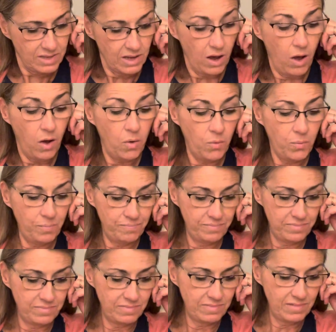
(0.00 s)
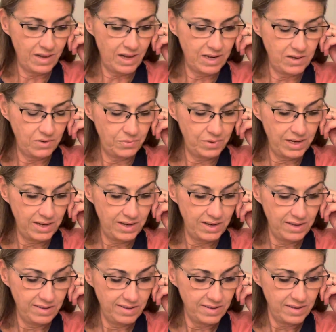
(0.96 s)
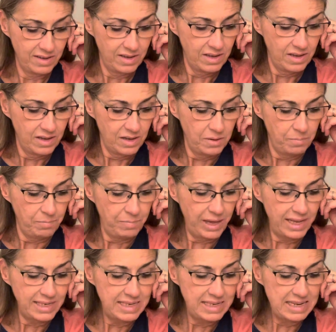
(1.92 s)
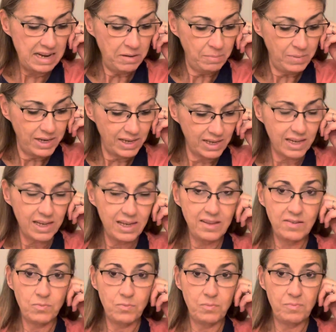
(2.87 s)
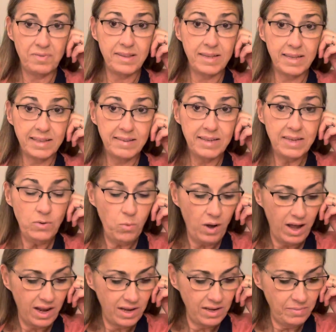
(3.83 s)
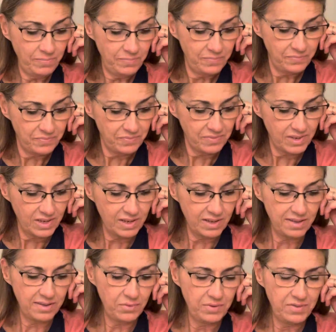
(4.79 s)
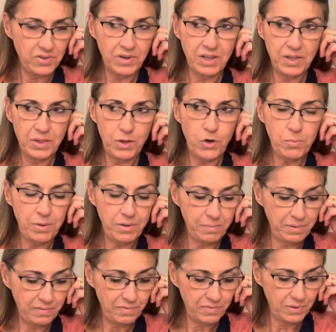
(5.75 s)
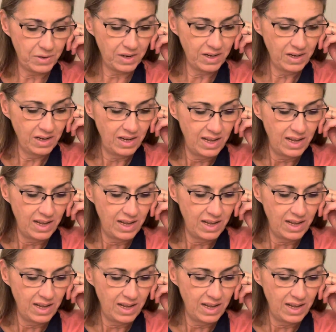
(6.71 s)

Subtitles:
Oh, I know what it is. Pandemic is 61, because I was doing global before.